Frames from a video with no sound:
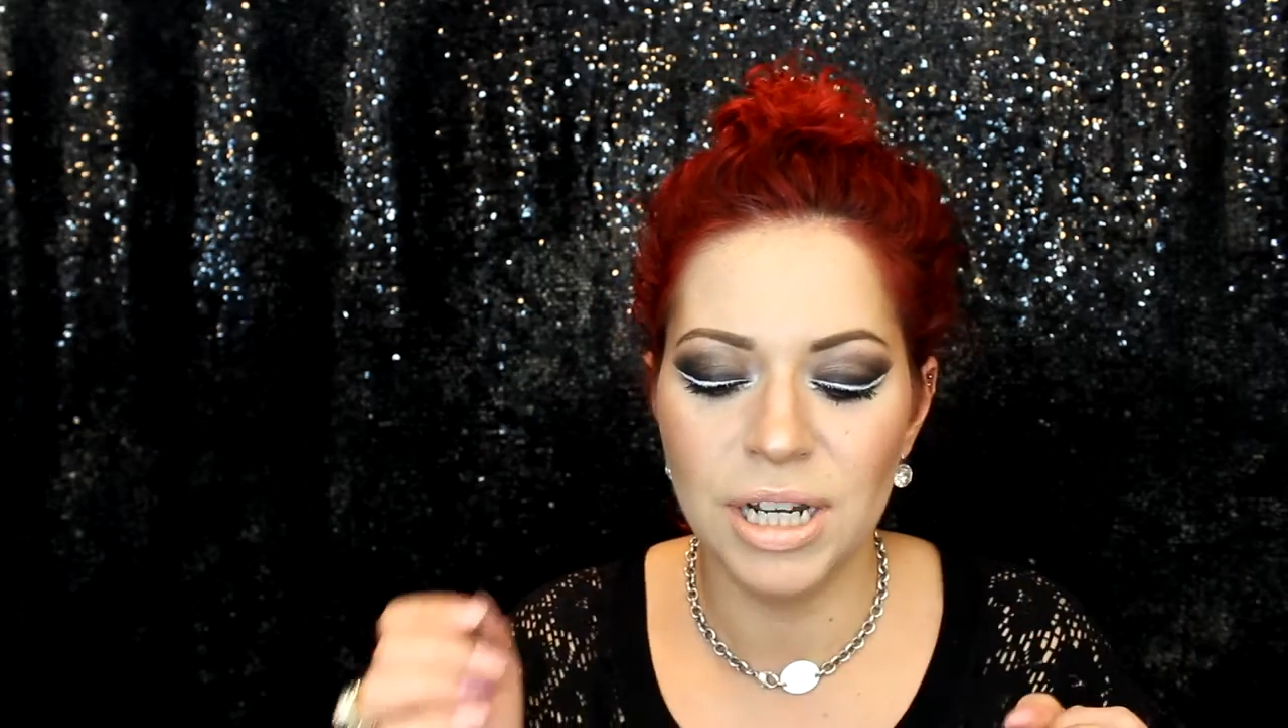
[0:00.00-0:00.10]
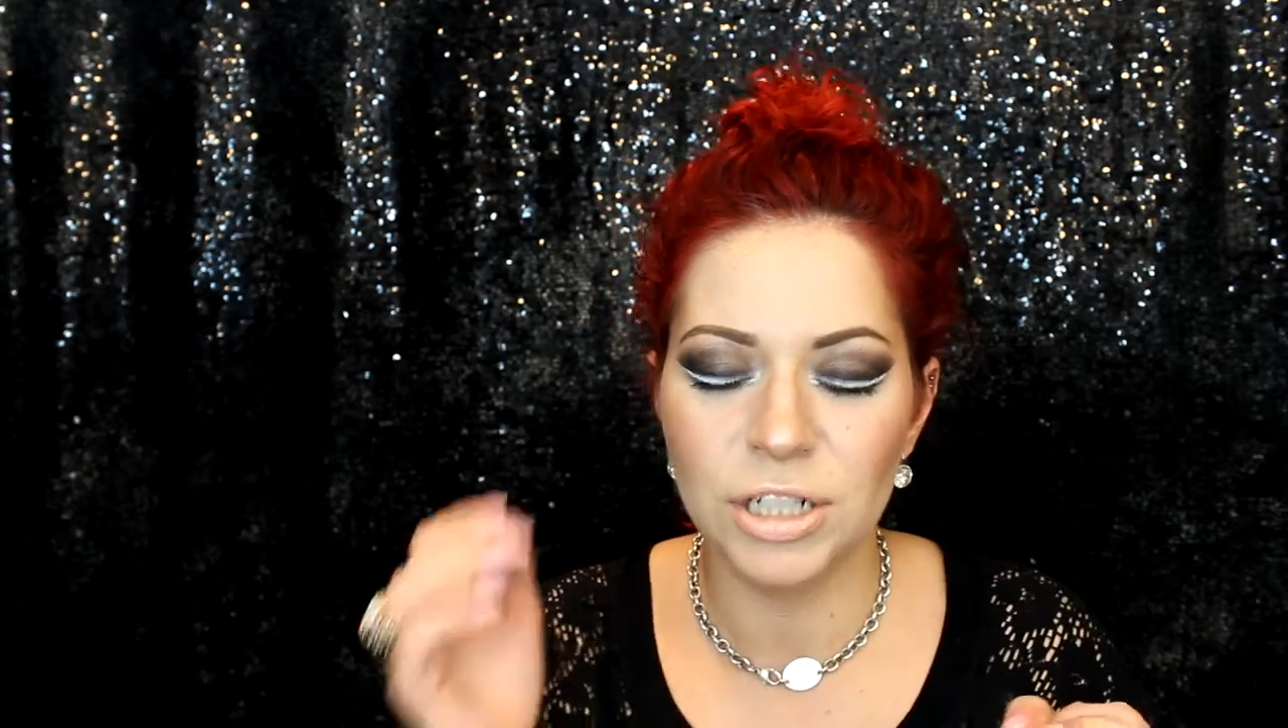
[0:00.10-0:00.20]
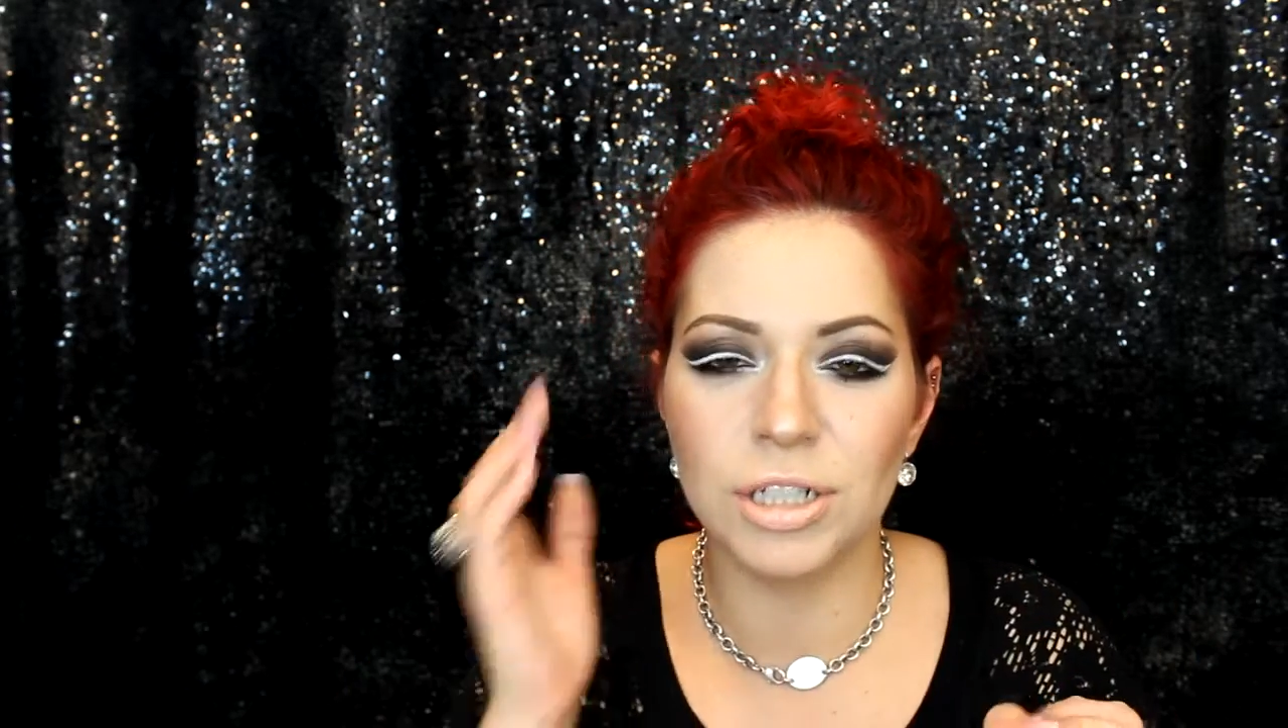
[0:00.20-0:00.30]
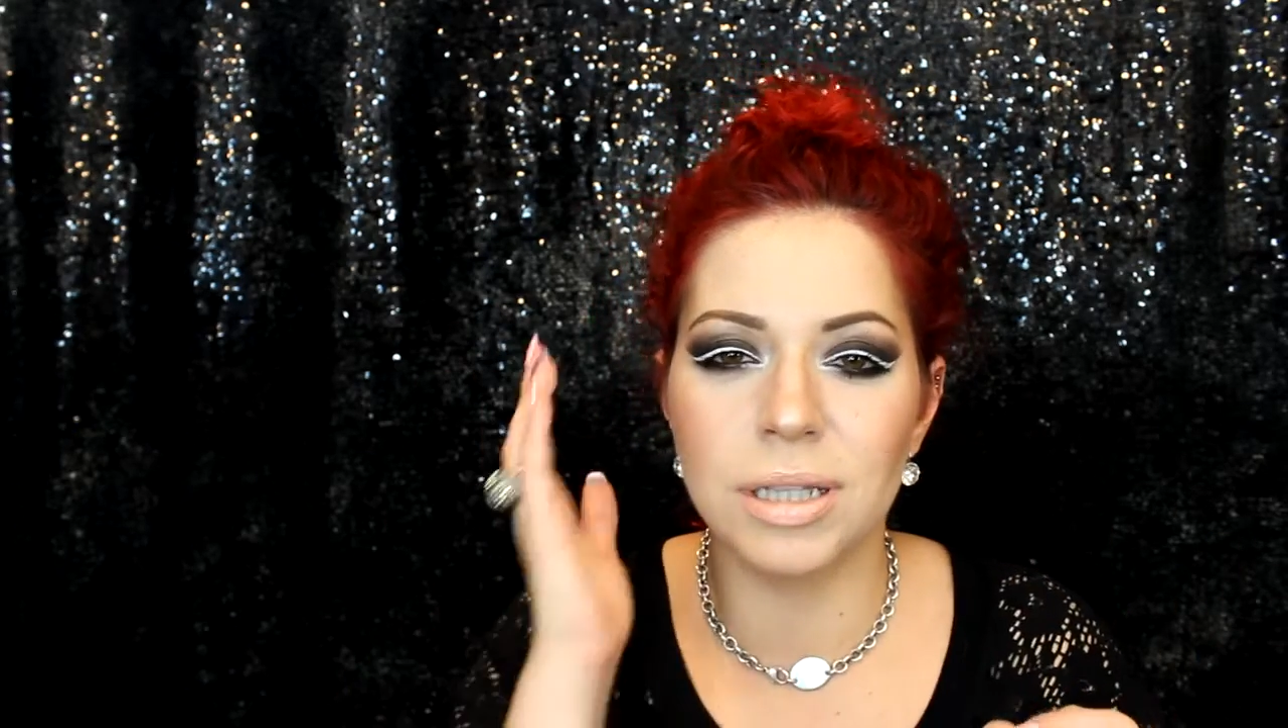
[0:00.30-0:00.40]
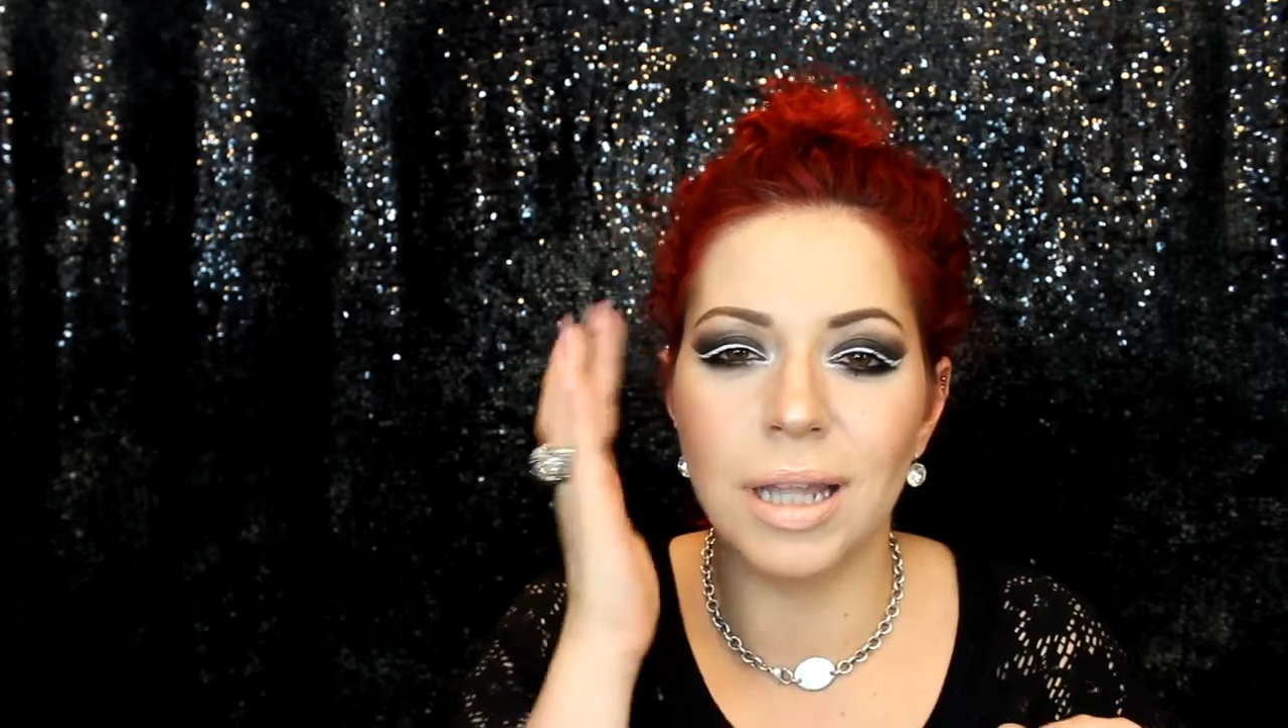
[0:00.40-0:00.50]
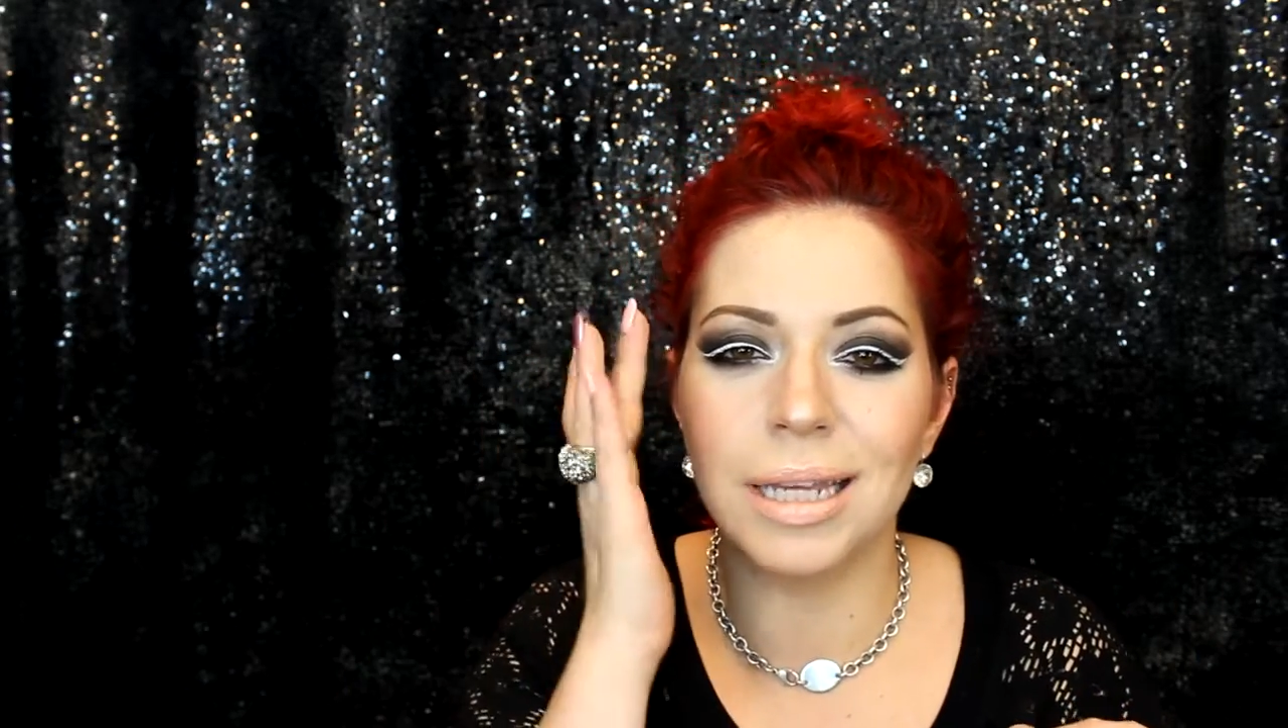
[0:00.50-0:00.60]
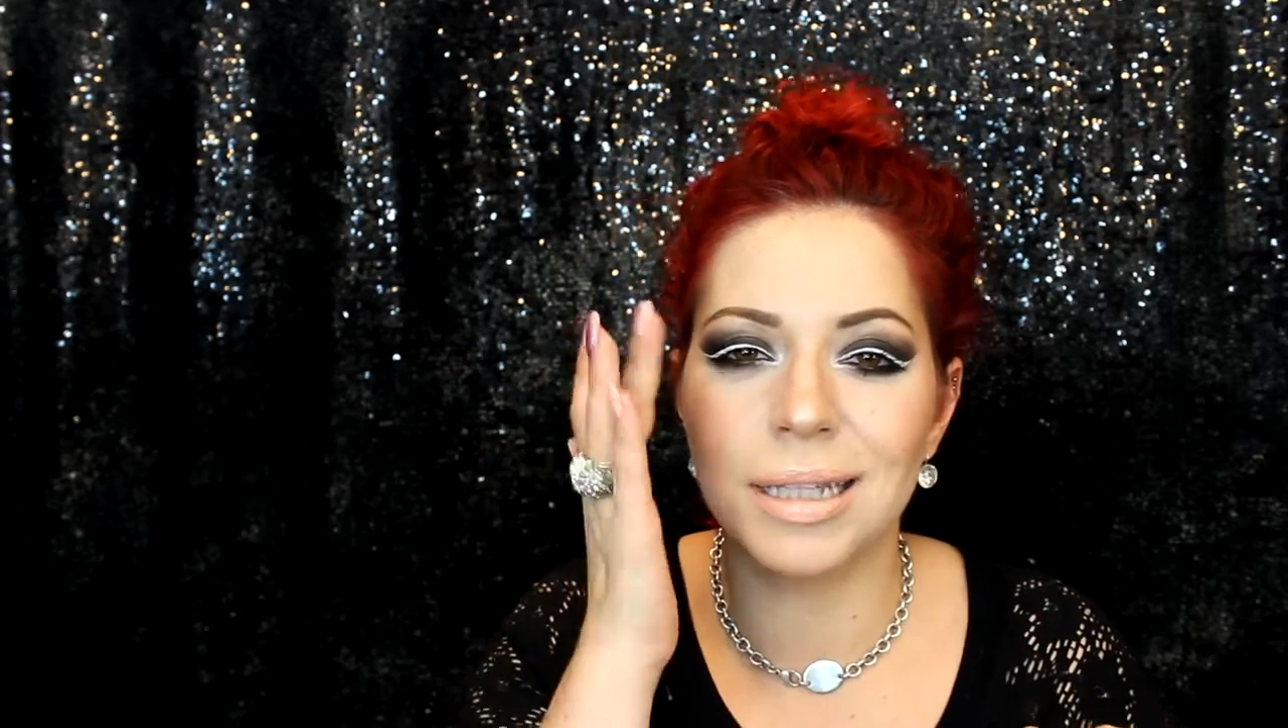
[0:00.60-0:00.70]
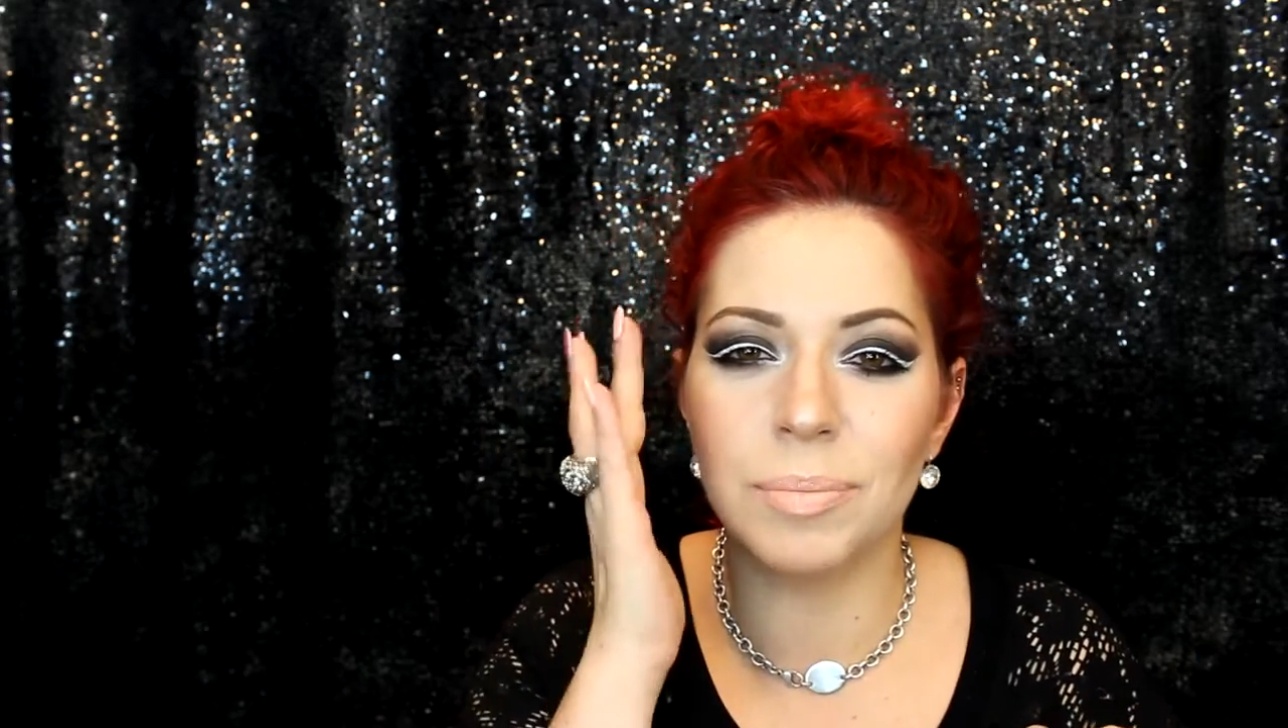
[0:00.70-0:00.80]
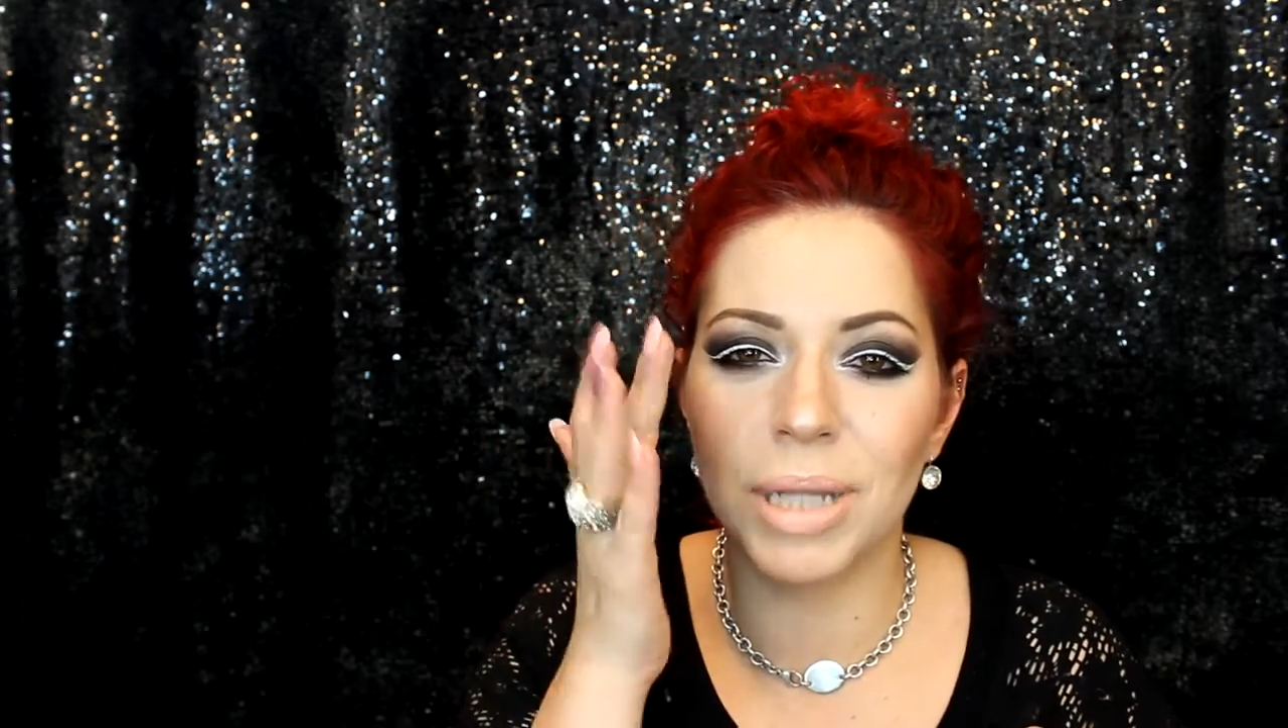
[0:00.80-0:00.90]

just lightly